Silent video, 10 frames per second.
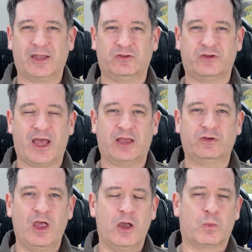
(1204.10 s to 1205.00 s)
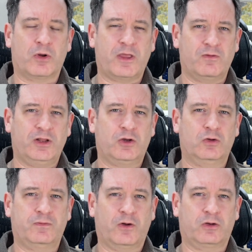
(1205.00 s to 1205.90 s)
jazz, where they really
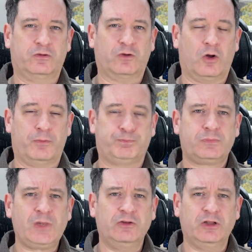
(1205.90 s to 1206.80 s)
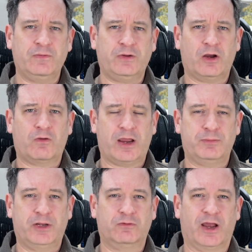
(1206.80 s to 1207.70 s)
could focus on delivering a great
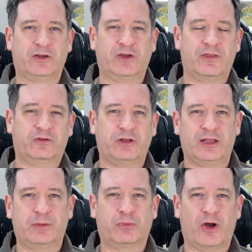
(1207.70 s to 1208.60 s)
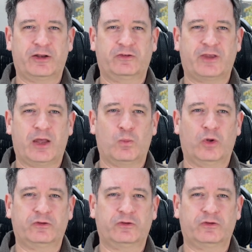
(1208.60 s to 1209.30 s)
mid-range, and the slightly brighter sound wasn't